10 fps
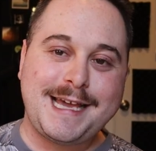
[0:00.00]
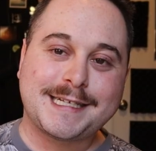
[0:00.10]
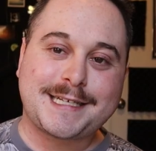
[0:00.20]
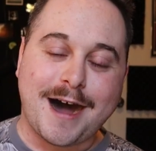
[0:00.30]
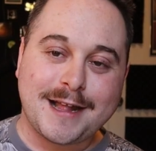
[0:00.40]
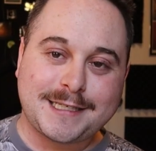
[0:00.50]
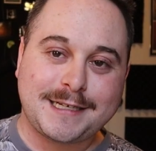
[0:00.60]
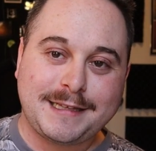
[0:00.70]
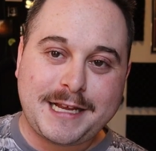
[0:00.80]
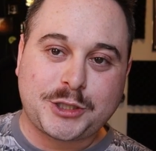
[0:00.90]
He is
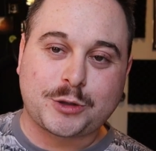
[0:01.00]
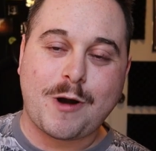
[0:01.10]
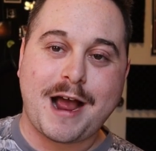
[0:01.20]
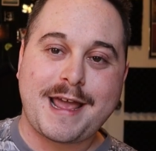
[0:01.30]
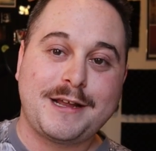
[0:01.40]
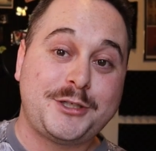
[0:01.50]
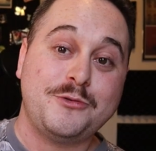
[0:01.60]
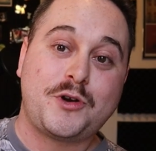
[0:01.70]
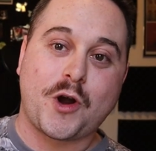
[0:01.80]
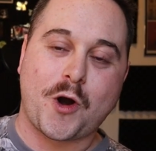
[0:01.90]
constantly trying
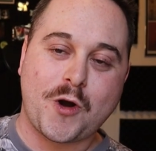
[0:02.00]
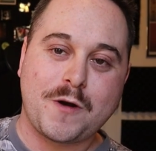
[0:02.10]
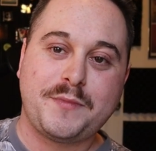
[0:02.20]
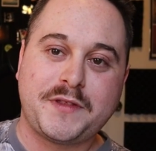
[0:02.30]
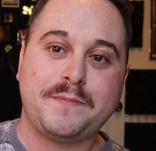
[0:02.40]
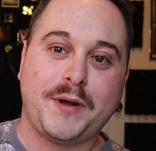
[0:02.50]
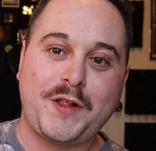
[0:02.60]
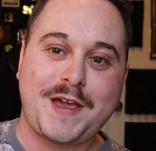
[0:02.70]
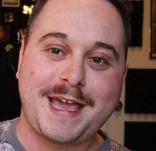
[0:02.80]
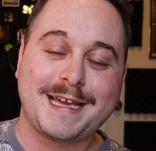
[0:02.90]
to curb the
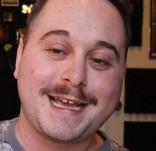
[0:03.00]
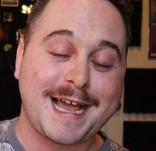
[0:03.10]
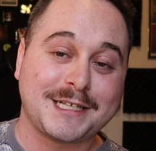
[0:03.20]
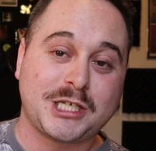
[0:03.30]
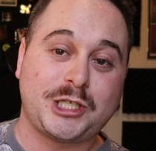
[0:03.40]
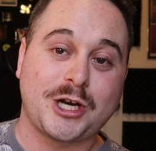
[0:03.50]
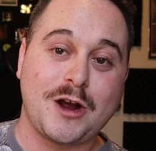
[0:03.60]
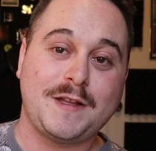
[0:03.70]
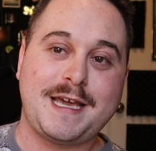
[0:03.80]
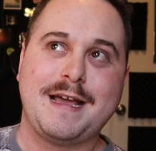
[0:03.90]
bullying against
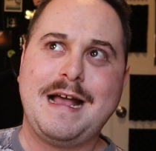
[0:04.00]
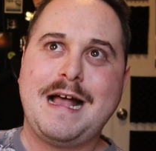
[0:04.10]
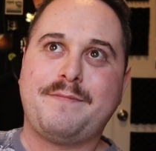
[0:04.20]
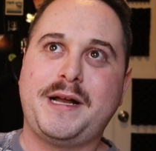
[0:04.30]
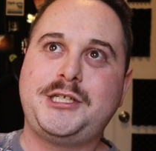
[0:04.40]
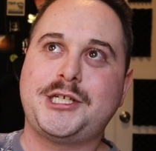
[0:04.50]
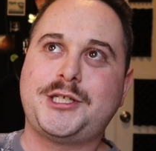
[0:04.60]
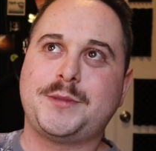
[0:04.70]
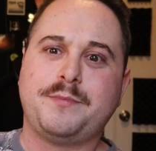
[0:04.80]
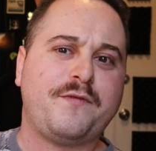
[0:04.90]
Charlie by
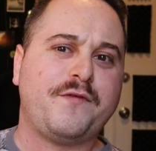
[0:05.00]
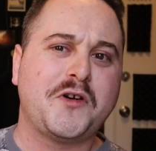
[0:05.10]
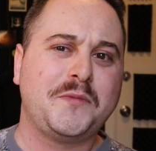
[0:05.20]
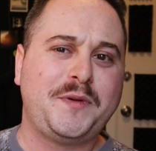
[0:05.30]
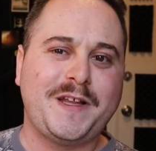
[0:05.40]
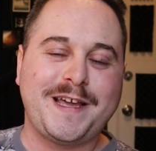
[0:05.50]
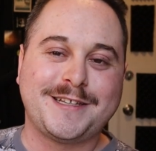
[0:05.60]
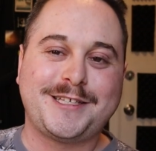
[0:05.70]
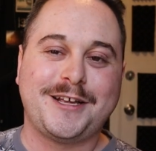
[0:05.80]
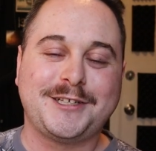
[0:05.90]
just verbally
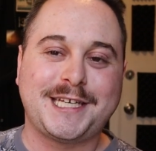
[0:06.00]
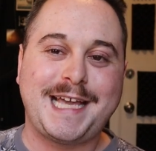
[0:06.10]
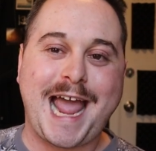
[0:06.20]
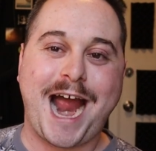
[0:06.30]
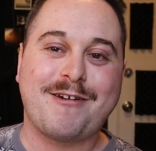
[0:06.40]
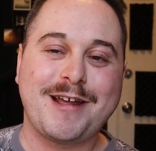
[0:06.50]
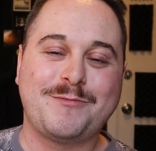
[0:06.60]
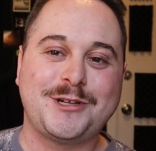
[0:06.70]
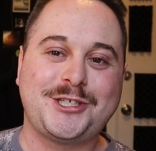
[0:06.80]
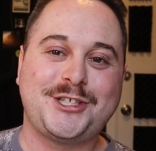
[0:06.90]
insulting Harry,
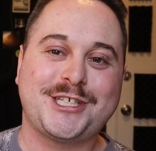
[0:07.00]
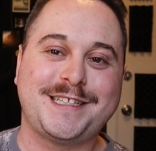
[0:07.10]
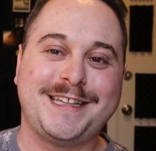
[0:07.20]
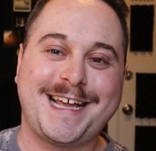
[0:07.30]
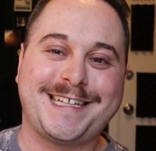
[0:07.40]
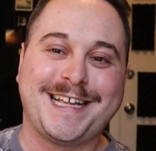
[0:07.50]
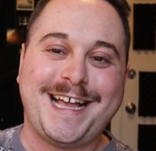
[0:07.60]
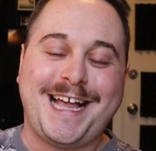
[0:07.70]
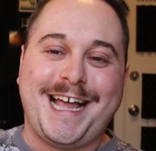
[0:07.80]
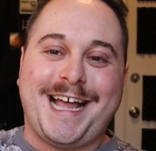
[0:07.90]
which just, like,
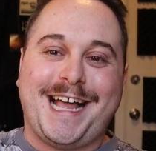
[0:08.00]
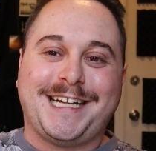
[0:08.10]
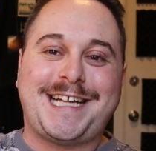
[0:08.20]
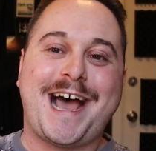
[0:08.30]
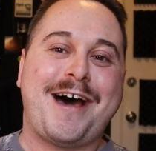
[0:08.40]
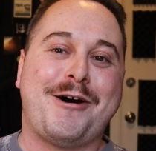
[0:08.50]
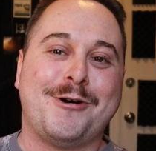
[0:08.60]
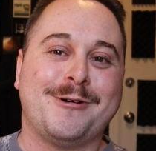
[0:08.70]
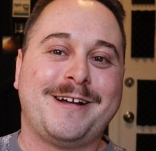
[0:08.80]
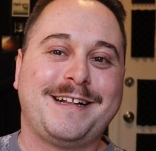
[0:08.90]

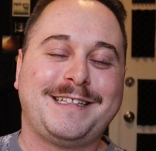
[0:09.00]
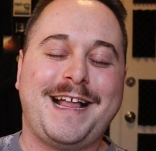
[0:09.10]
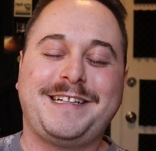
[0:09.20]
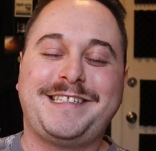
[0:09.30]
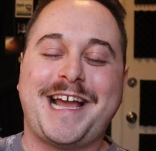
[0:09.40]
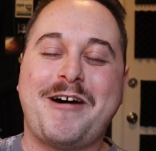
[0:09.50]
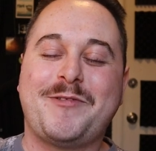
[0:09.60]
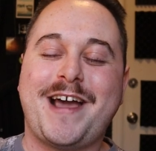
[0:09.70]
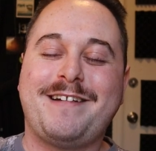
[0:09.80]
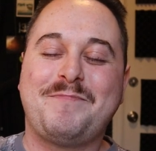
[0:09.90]
Tao,
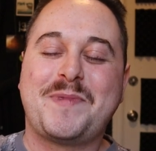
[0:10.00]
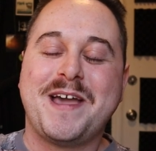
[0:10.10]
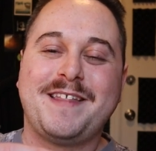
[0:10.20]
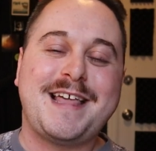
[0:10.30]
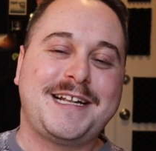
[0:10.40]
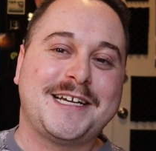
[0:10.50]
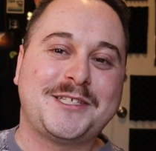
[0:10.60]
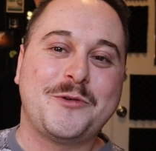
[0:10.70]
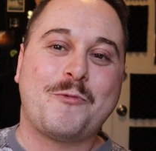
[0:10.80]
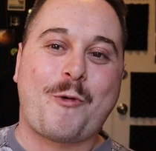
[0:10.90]
that... That
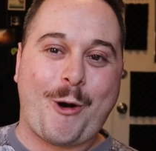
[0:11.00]
doesn't